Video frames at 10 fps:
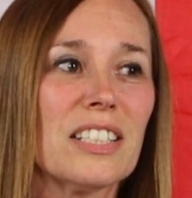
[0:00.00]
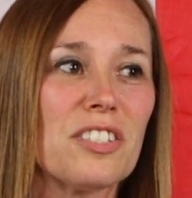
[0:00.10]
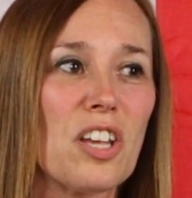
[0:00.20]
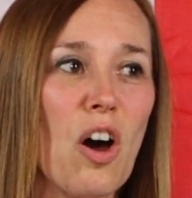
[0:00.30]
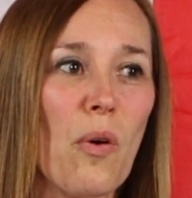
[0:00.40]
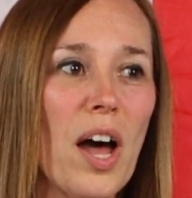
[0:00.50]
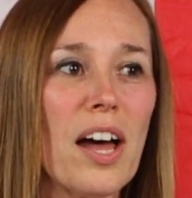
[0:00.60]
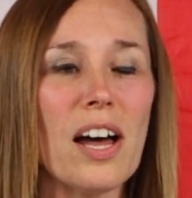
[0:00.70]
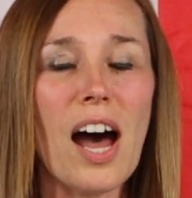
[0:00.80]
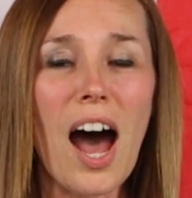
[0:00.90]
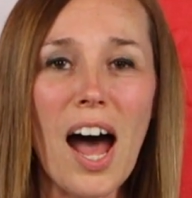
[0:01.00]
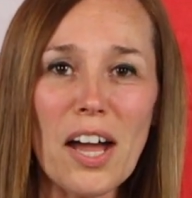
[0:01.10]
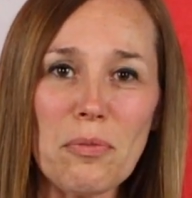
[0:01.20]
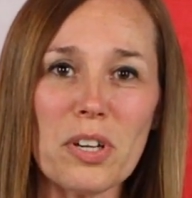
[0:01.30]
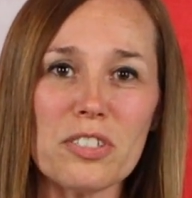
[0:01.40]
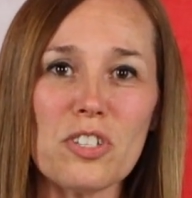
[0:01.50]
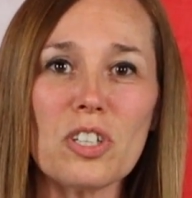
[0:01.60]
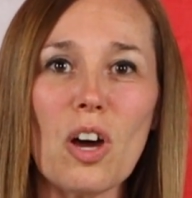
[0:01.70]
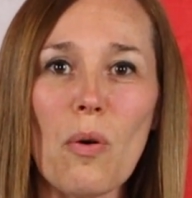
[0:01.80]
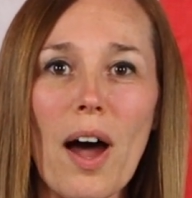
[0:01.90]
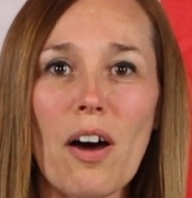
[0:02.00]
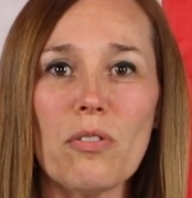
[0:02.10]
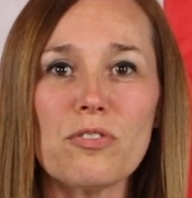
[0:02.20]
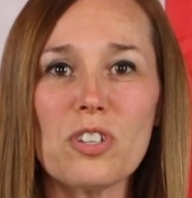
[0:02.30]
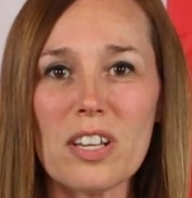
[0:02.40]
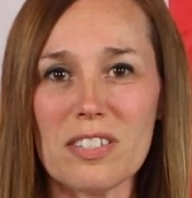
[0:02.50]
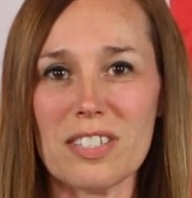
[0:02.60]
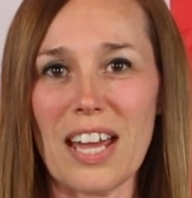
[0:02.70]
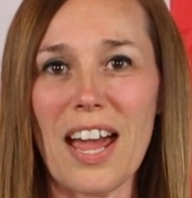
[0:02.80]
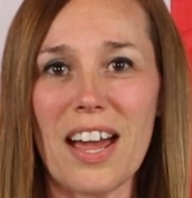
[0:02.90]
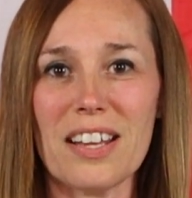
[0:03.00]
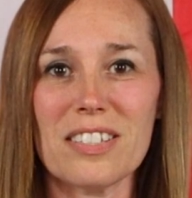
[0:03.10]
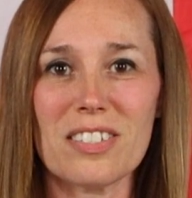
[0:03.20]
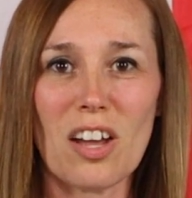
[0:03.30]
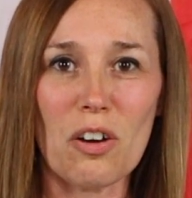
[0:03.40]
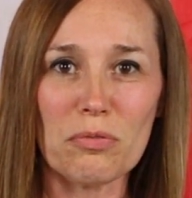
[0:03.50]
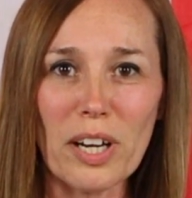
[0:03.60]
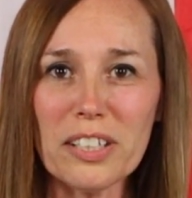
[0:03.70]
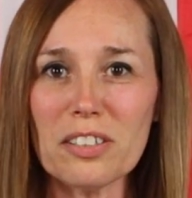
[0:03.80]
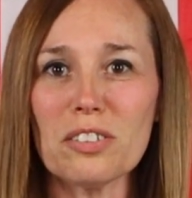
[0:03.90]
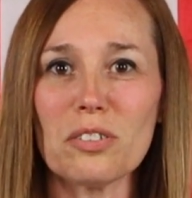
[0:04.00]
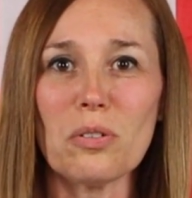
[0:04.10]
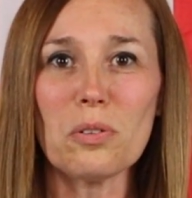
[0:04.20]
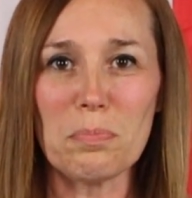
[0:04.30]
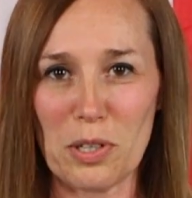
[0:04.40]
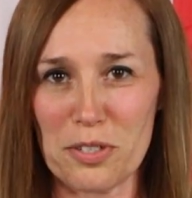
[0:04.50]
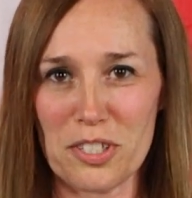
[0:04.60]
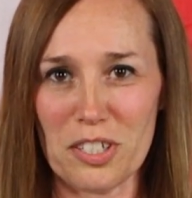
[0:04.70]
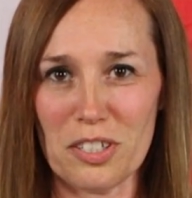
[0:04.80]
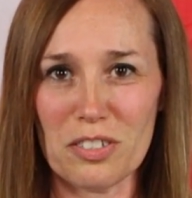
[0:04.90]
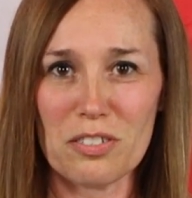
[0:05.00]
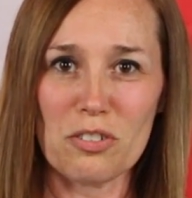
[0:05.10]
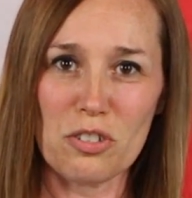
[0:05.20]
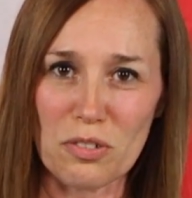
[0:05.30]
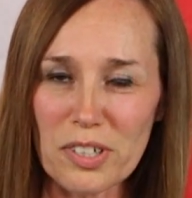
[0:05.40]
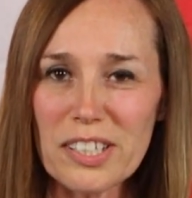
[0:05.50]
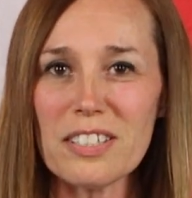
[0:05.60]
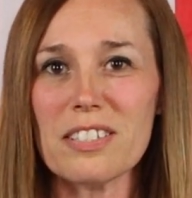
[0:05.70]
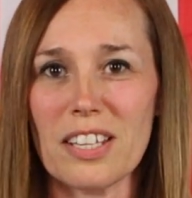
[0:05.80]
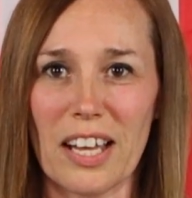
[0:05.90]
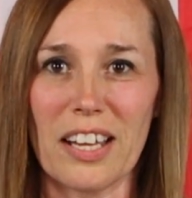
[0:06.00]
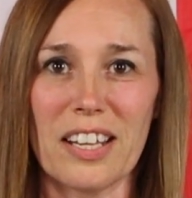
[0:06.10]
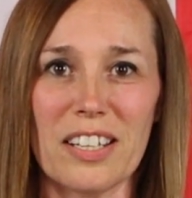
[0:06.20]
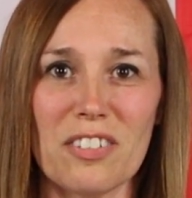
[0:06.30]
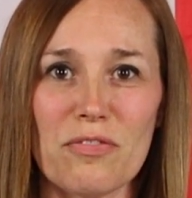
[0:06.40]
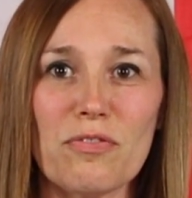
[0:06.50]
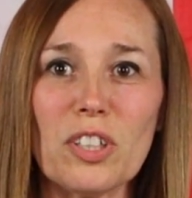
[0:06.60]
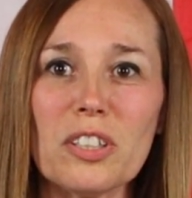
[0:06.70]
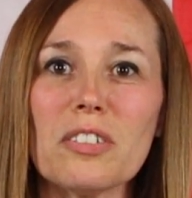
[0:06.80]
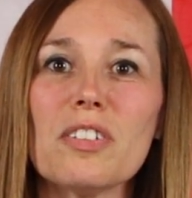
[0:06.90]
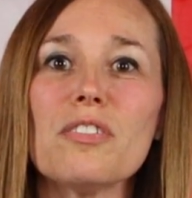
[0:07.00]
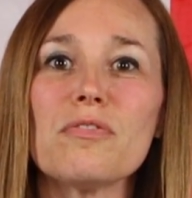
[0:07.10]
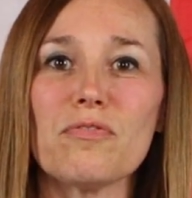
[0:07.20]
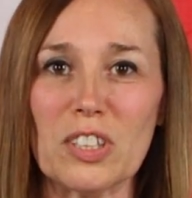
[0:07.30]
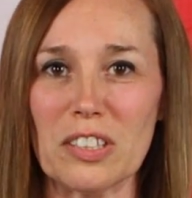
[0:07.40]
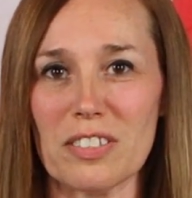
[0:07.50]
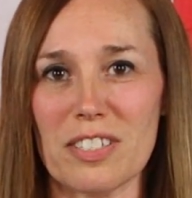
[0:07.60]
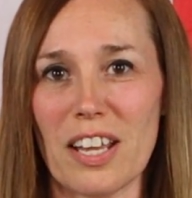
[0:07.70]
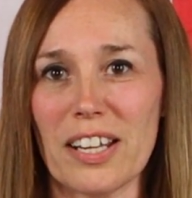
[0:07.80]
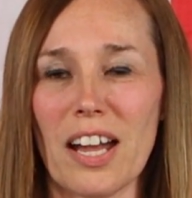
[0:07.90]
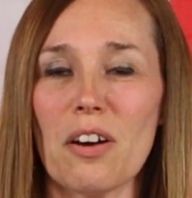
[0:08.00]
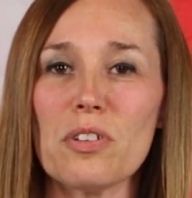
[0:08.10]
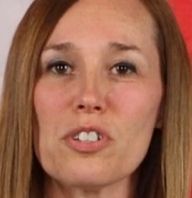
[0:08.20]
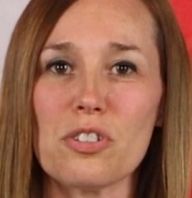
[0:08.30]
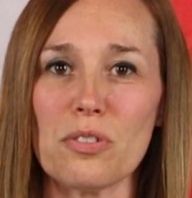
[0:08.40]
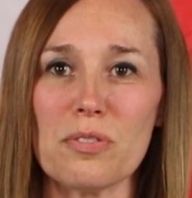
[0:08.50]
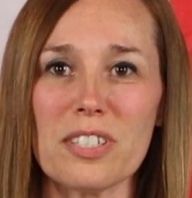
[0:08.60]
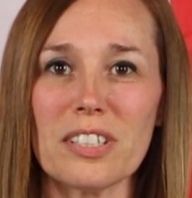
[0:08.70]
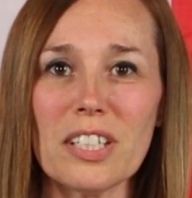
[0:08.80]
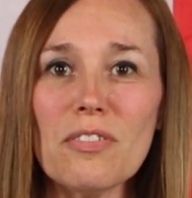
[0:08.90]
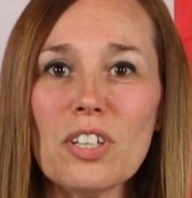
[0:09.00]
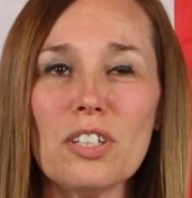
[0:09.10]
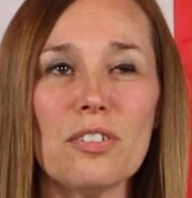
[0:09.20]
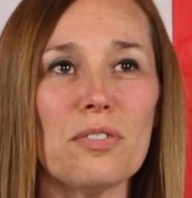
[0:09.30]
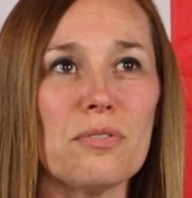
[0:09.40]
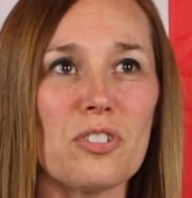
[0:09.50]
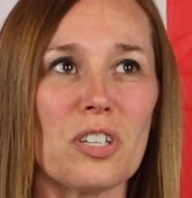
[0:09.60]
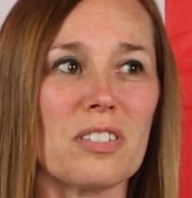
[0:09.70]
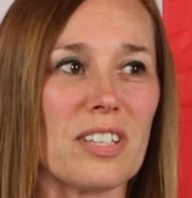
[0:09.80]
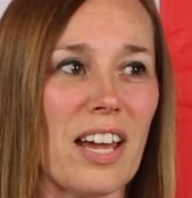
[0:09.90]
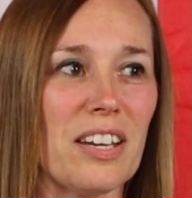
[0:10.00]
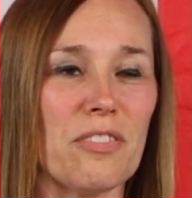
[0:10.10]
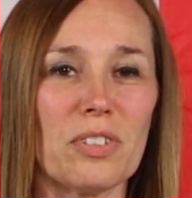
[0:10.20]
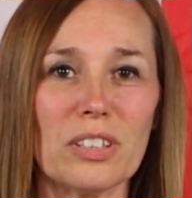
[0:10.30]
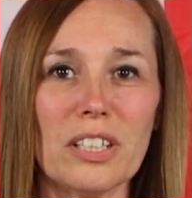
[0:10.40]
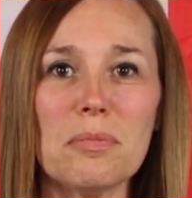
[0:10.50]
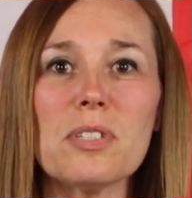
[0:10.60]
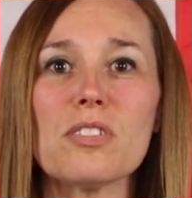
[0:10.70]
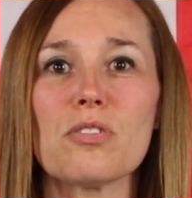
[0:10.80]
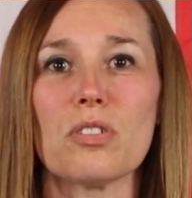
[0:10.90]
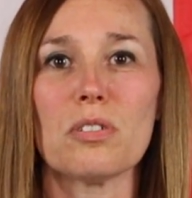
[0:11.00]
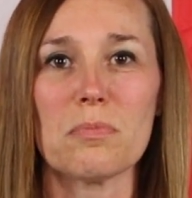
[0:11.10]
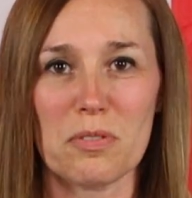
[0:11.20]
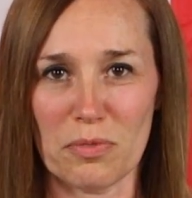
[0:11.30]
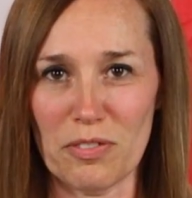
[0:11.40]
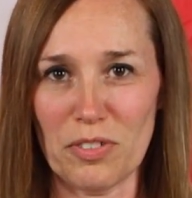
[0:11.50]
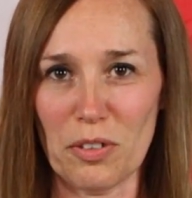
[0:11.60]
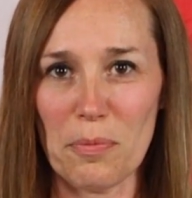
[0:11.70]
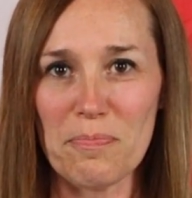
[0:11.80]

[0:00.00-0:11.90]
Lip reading: So I wanted to go out just as a regular old person shooting this gun, feeling what it feels like, how it shoots, and giving you just kind of a layman's terms review.